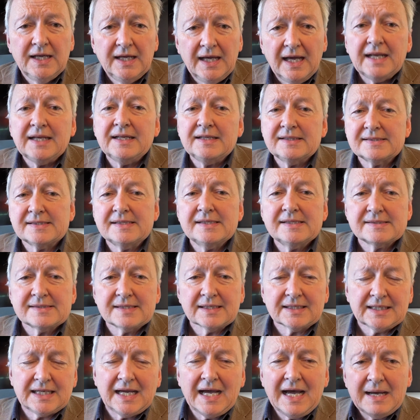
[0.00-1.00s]
and he sees the
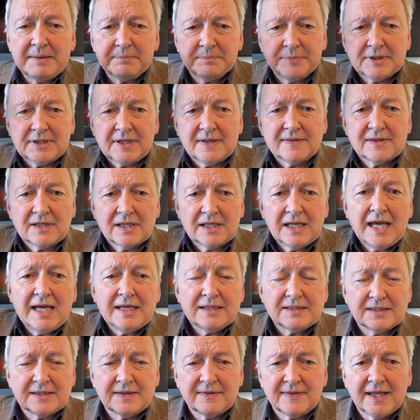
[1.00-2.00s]
carpet and the
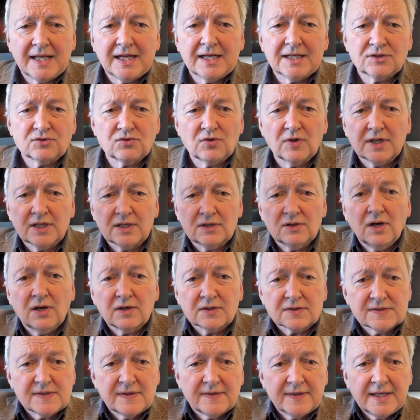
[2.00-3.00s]
lighting and the electronic
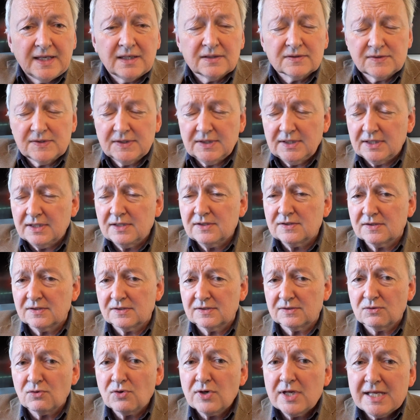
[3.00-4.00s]
locks and the LCD
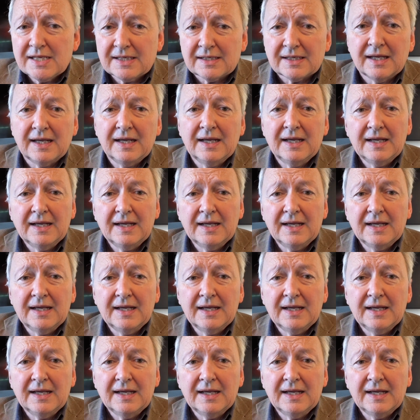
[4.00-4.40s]
screen